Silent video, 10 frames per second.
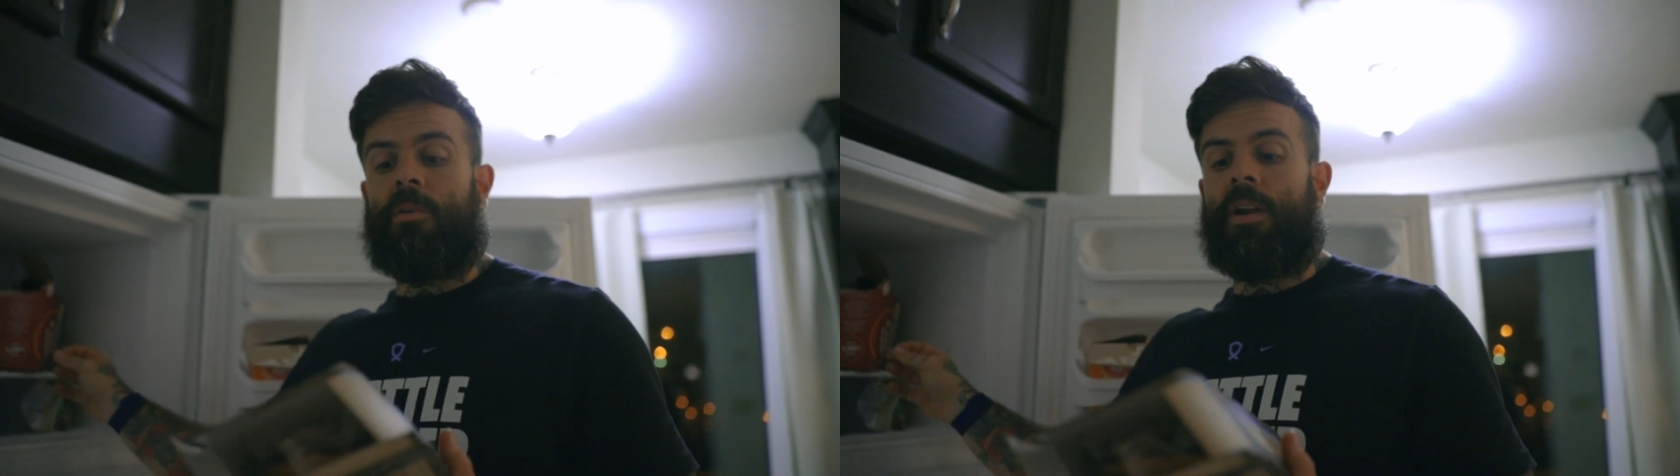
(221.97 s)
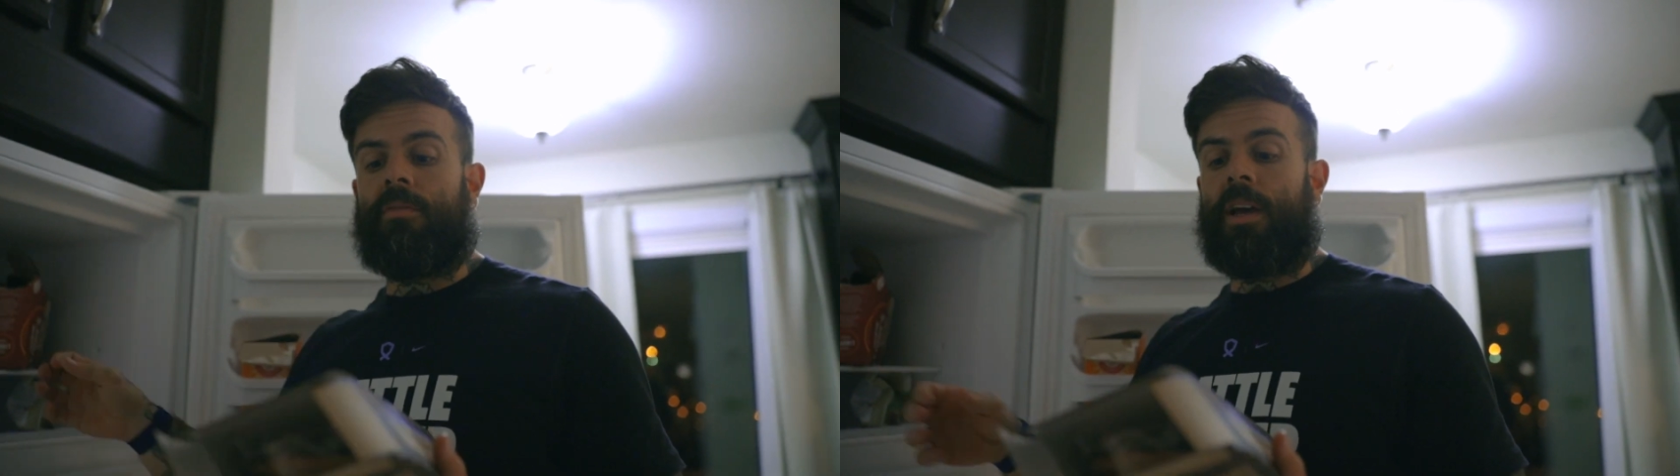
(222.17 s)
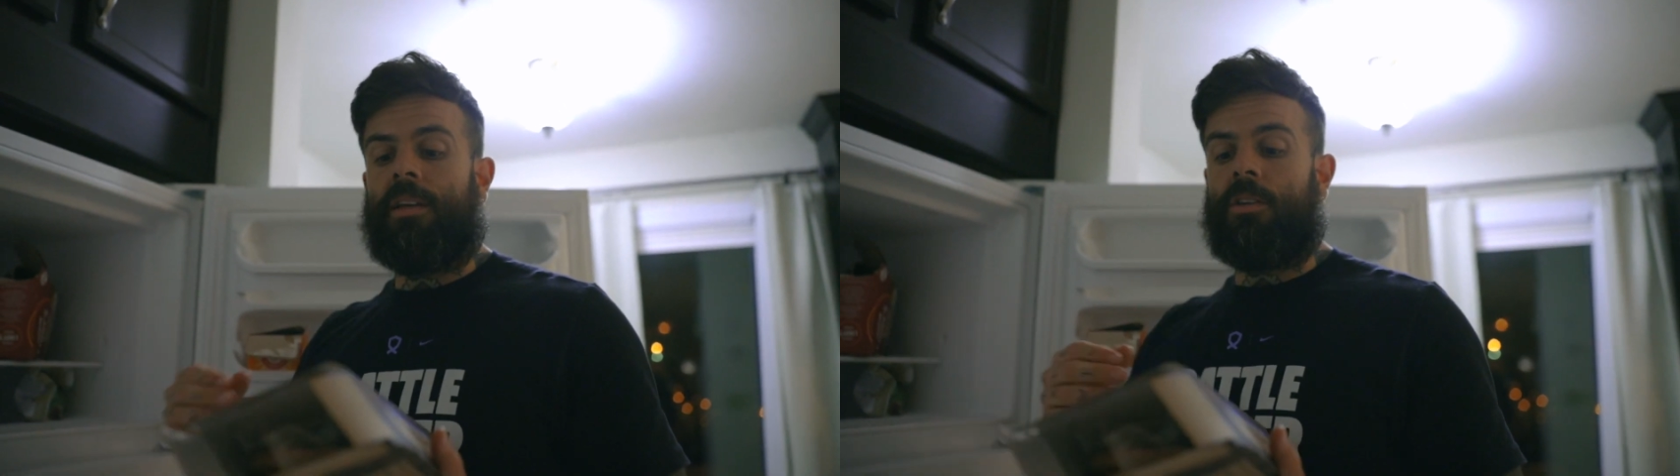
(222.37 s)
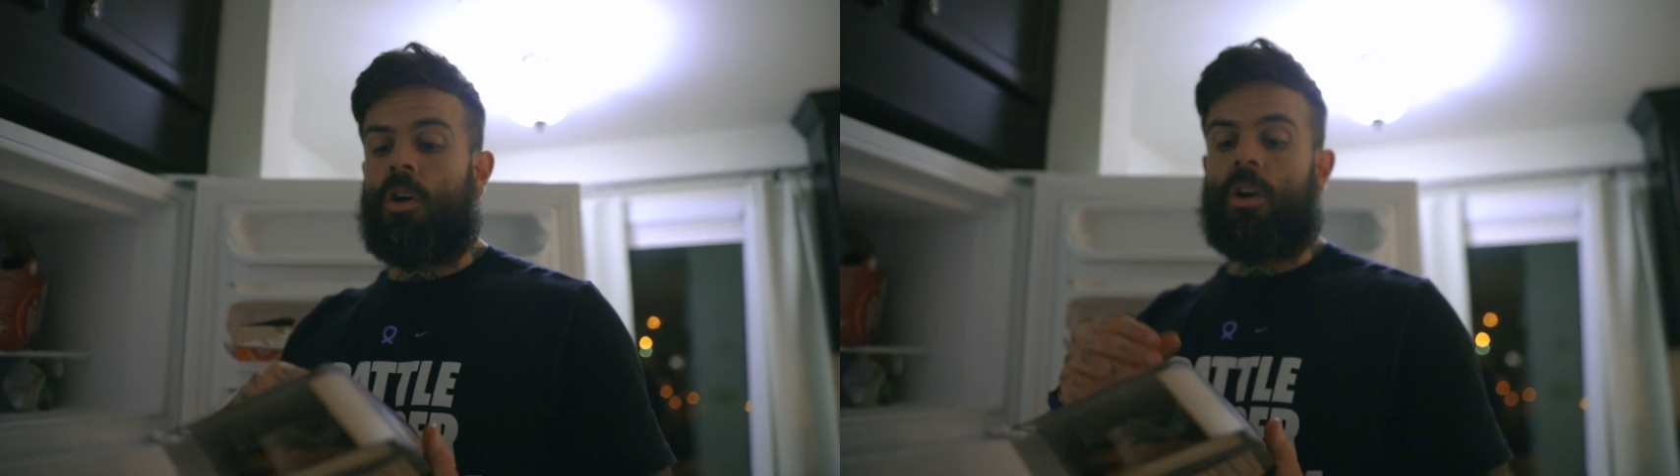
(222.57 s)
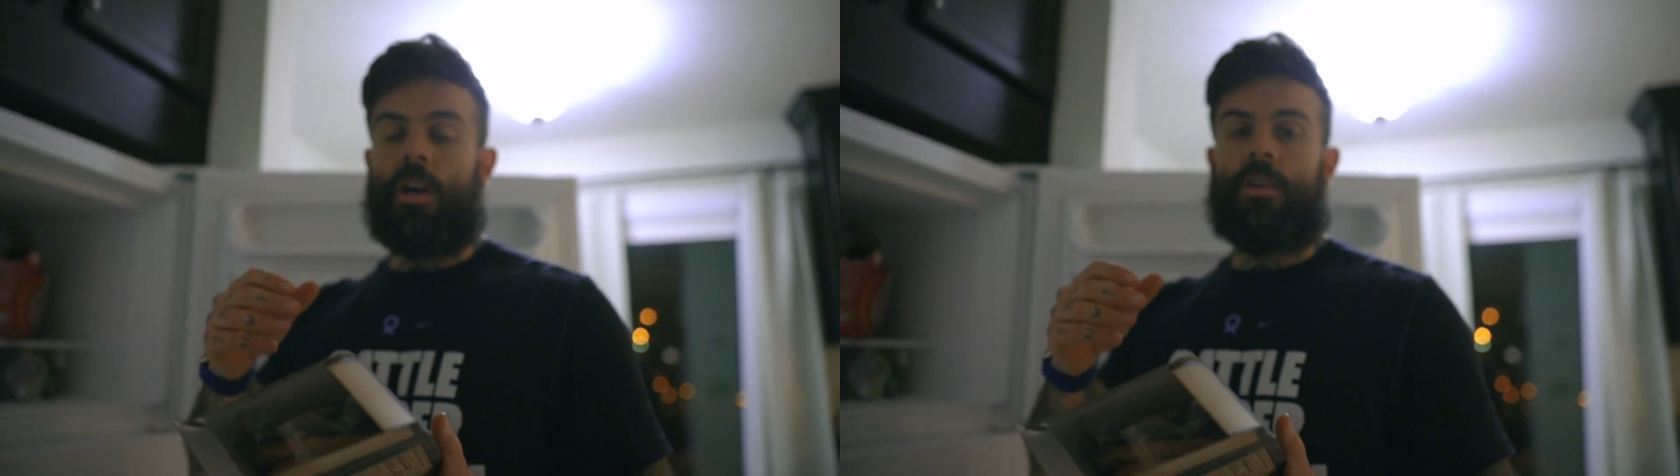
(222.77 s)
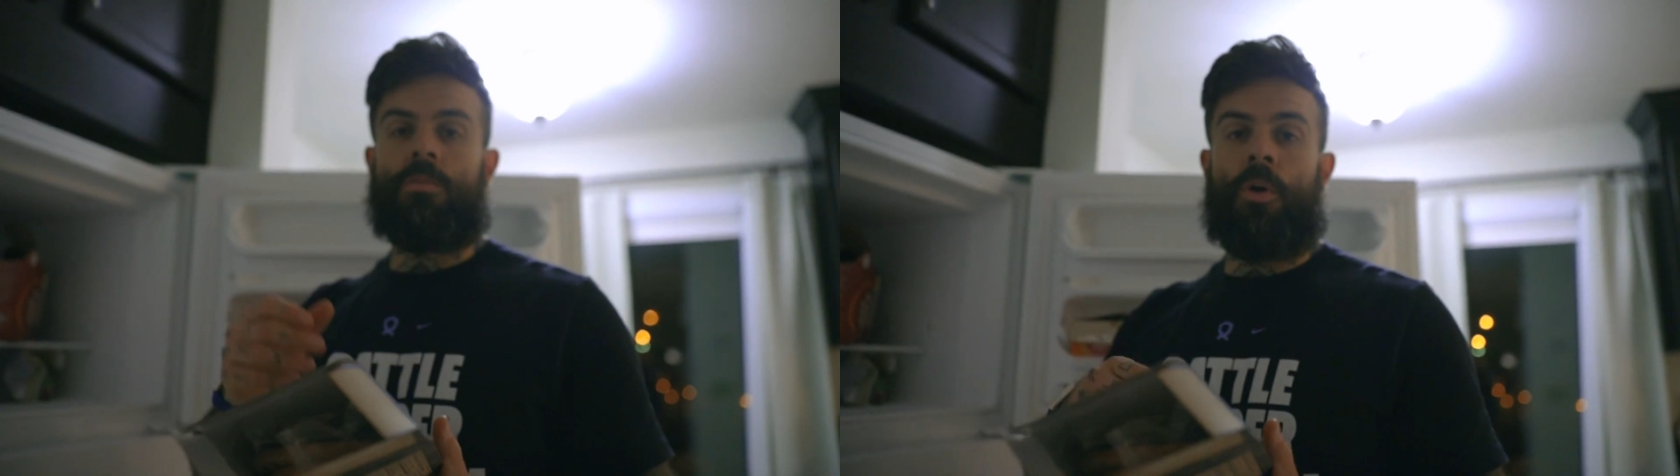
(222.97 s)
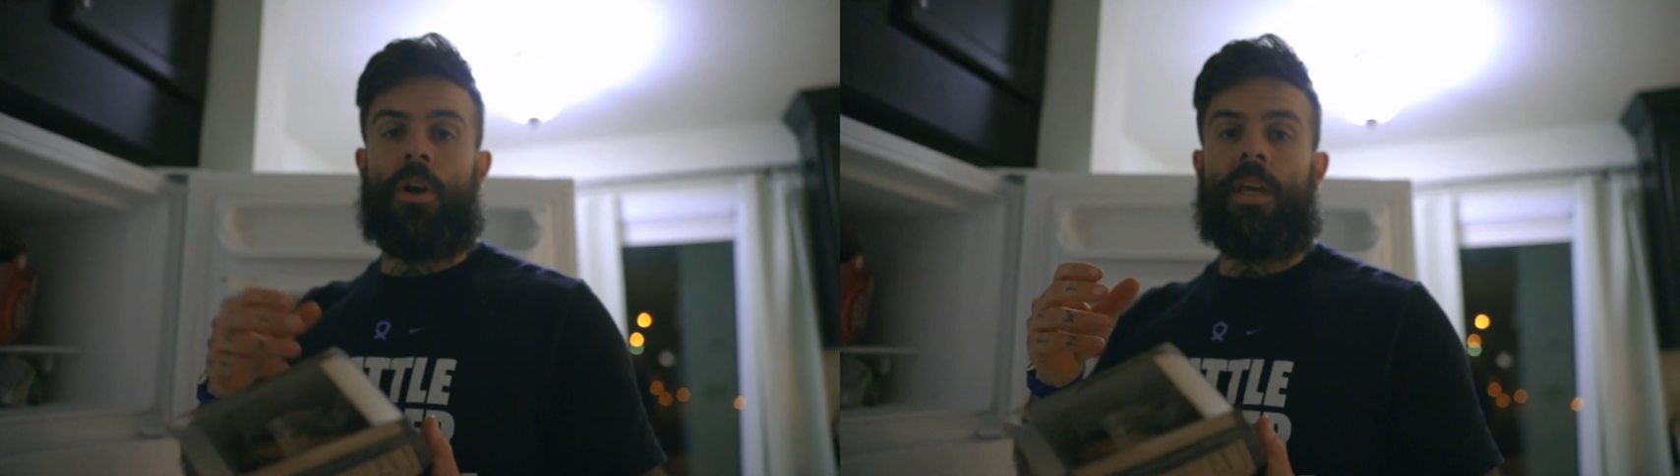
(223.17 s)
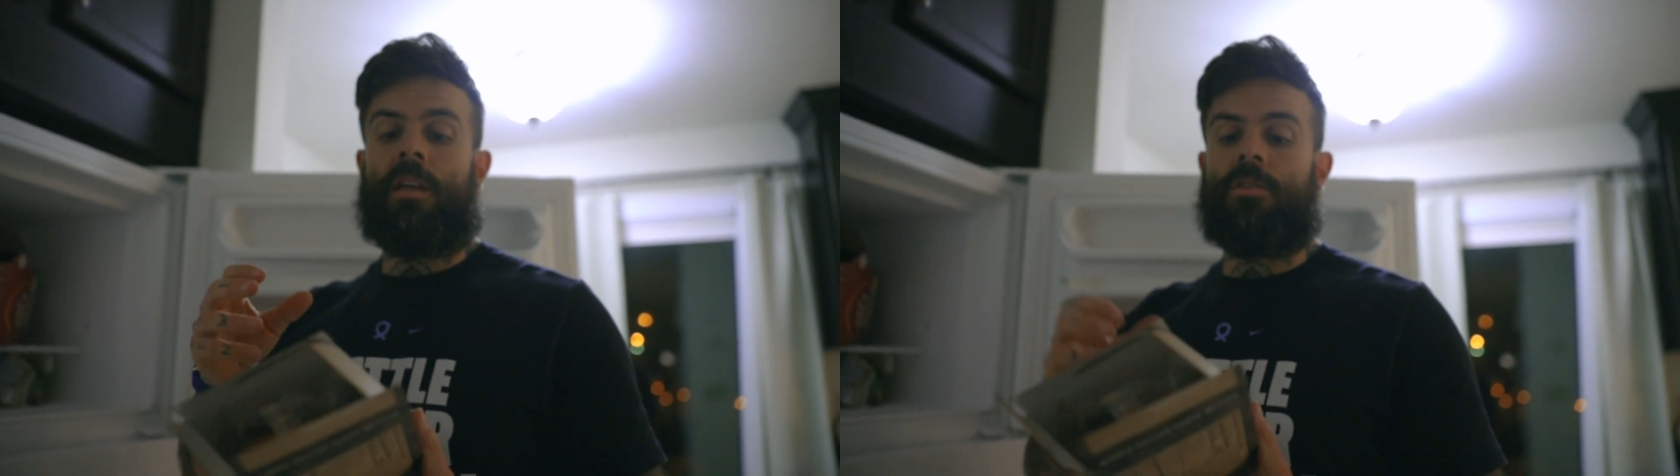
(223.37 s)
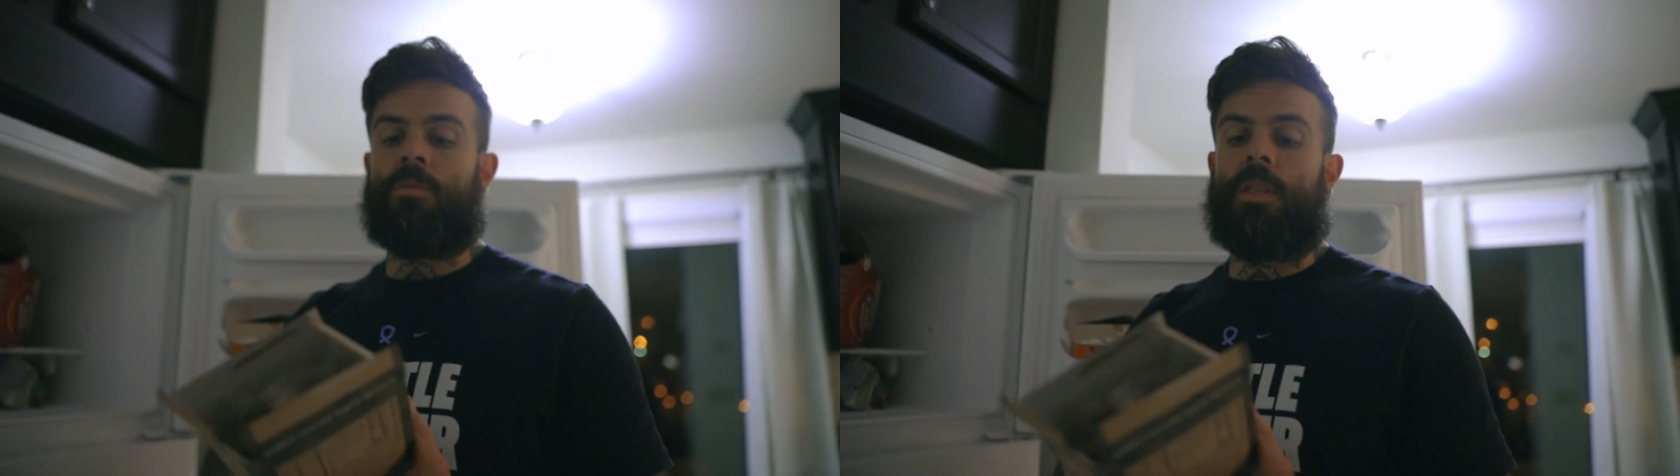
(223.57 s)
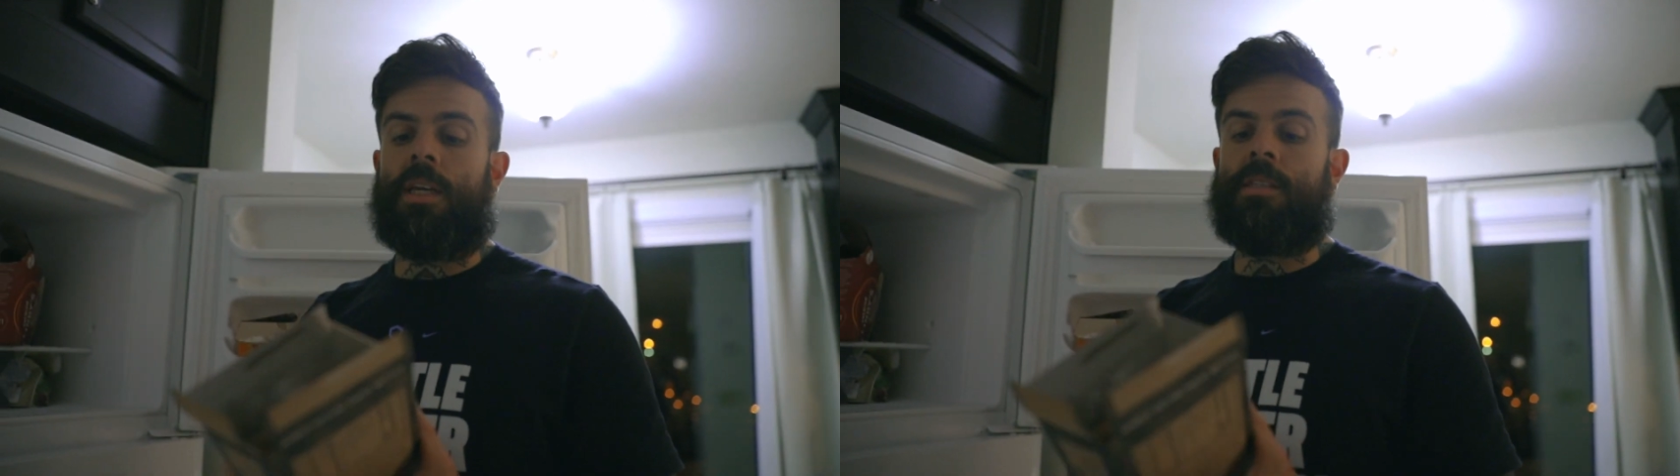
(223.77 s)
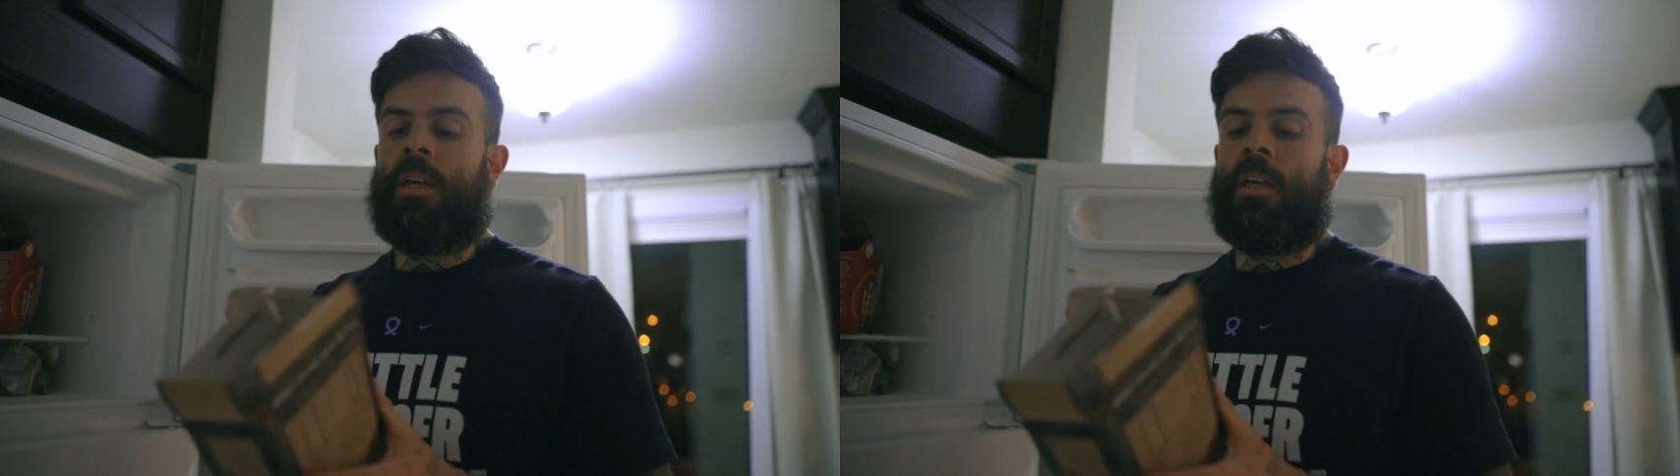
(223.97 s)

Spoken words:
I would have like yogurt, some honey, and some of these.